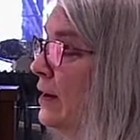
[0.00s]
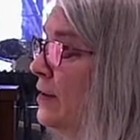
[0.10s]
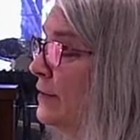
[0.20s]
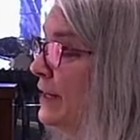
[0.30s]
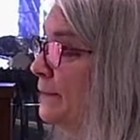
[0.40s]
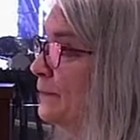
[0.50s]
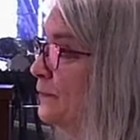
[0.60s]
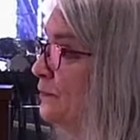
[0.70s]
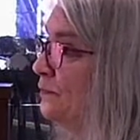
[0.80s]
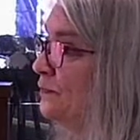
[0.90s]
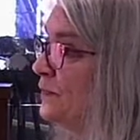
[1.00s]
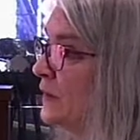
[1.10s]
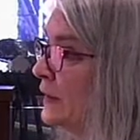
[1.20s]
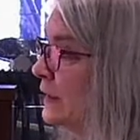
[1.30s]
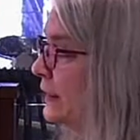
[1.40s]
All right,
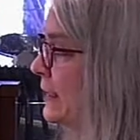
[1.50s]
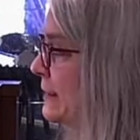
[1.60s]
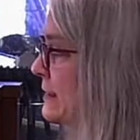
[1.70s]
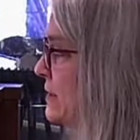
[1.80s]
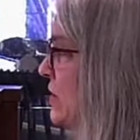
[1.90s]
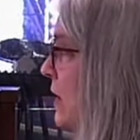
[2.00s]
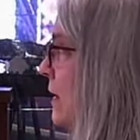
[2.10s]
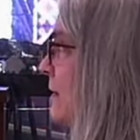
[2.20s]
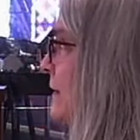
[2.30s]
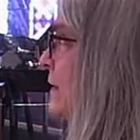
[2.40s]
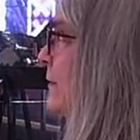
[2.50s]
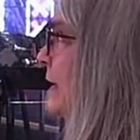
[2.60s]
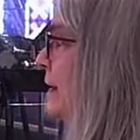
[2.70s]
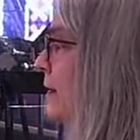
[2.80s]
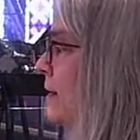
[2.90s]
let's talk a little
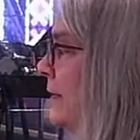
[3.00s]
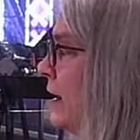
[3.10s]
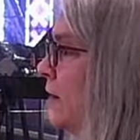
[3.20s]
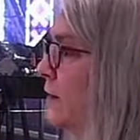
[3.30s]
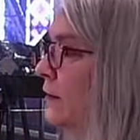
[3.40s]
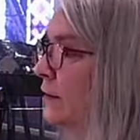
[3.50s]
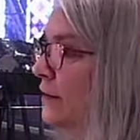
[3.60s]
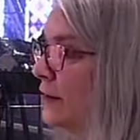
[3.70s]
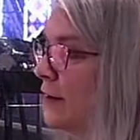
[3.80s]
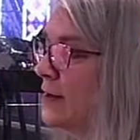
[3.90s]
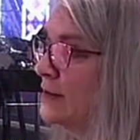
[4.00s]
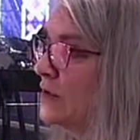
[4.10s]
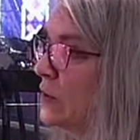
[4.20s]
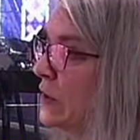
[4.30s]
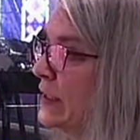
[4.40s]
bit about the
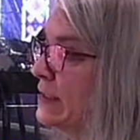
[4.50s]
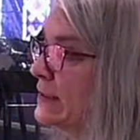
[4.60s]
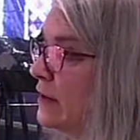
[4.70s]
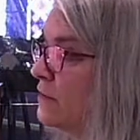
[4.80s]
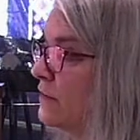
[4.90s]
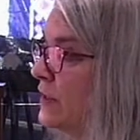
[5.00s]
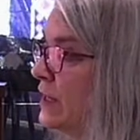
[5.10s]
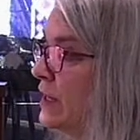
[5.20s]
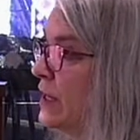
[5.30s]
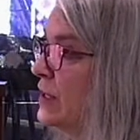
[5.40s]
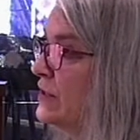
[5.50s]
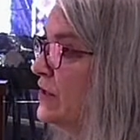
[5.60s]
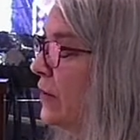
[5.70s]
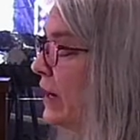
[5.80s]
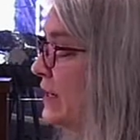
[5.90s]
console itself.
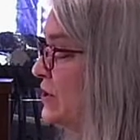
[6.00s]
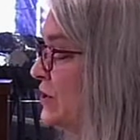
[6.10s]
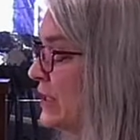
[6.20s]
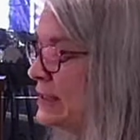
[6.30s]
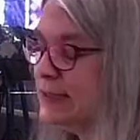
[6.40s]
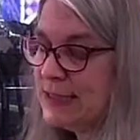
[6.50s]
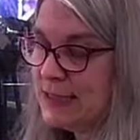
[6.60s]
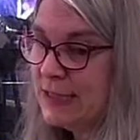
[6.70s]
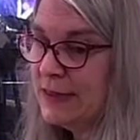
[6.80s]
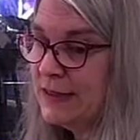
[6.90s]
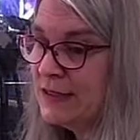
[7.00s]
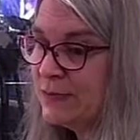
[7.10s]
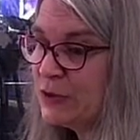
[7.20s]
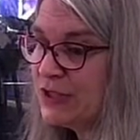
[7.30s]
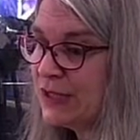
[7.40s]
So as you can see,
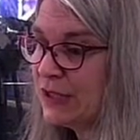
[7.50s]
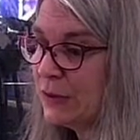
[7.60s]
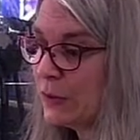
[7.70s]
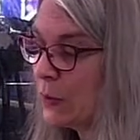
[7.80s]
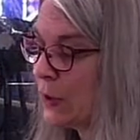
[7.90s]
this particular